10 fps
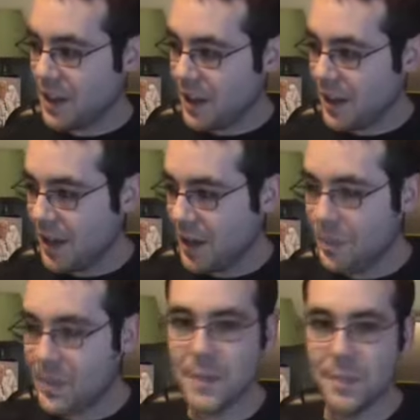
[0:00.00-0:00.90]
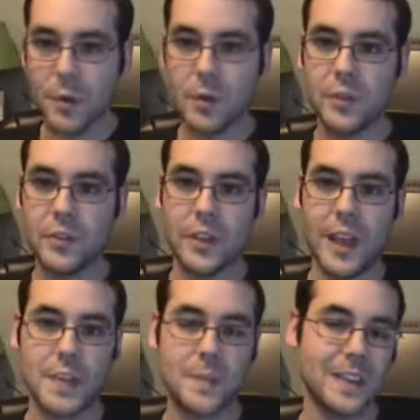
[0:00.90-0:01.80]
uh, people's
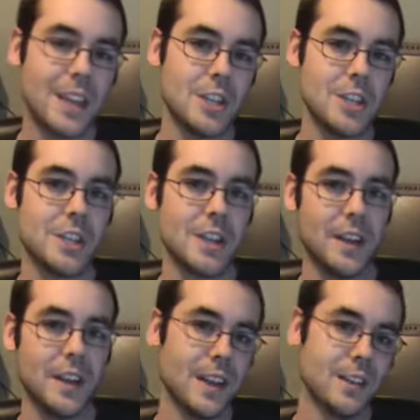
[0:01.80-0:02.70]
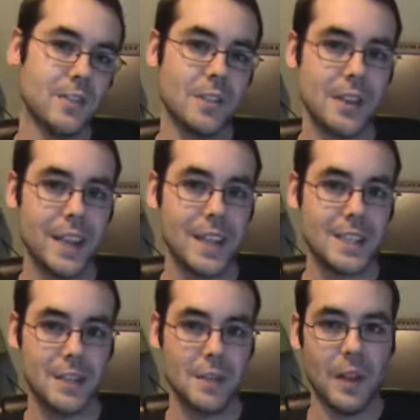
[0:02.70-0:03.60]
expectations of it, kind of turned it
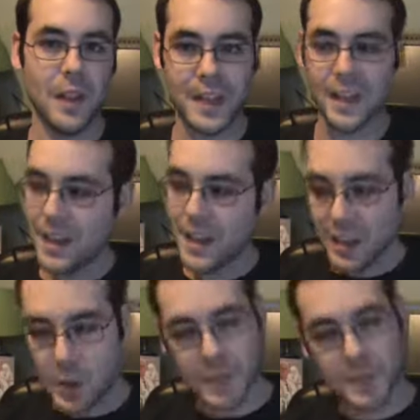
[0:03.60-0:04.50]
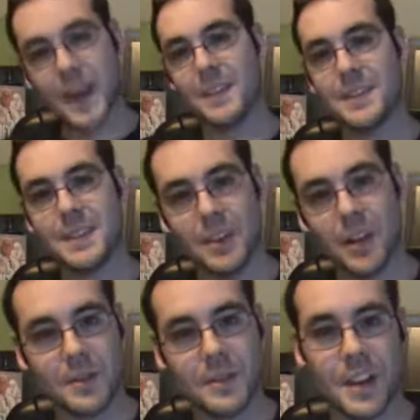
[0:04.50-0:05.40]
against them. Like you expected to see the
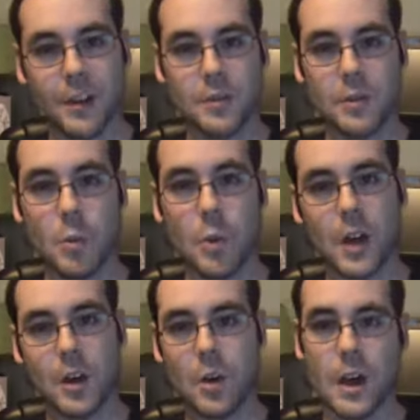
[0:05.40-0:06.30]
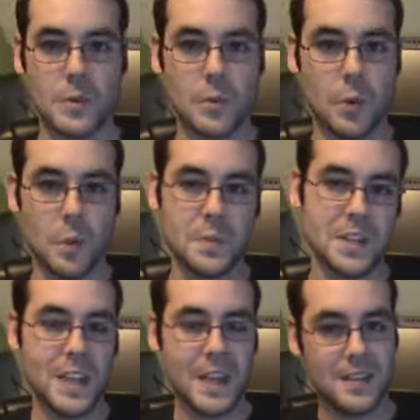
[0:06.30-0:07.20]
Undertaker do the walk across the ropes
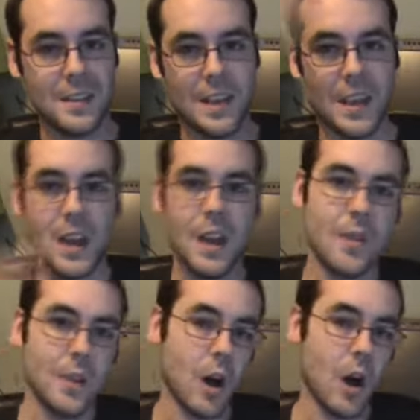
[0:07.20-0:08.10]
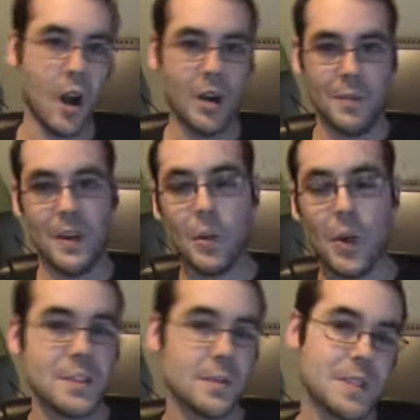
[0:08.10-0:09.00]
and hit the the arm, but it
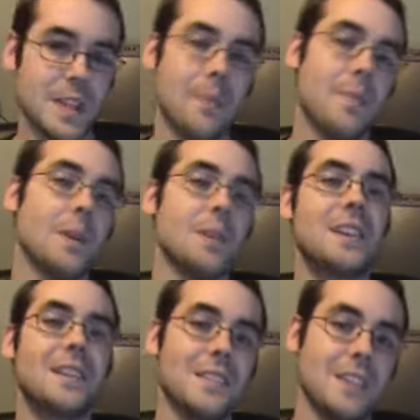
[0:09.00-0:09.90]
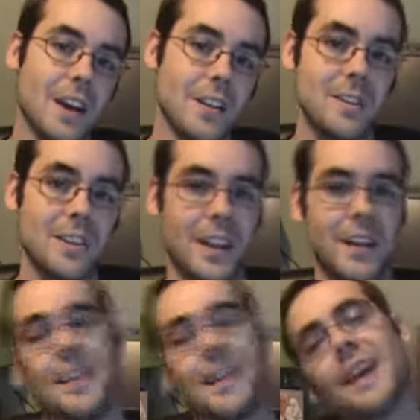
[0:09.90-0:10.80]
wasn't. CM Punk did it to the Undertaker.
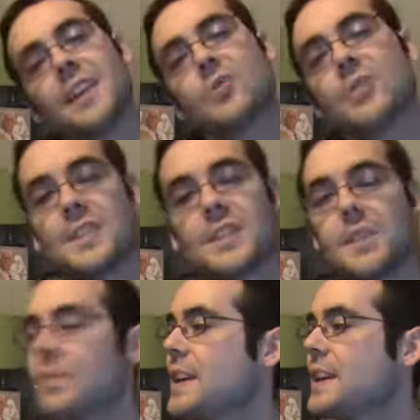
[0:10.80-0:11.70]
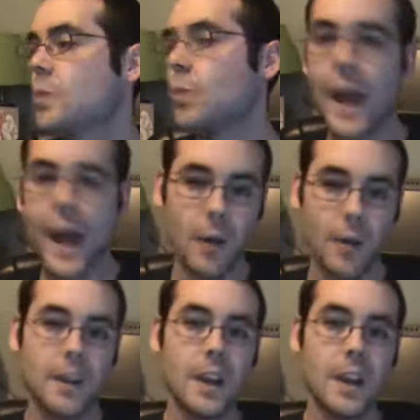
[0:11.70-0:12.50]
and they kind of twisted some things around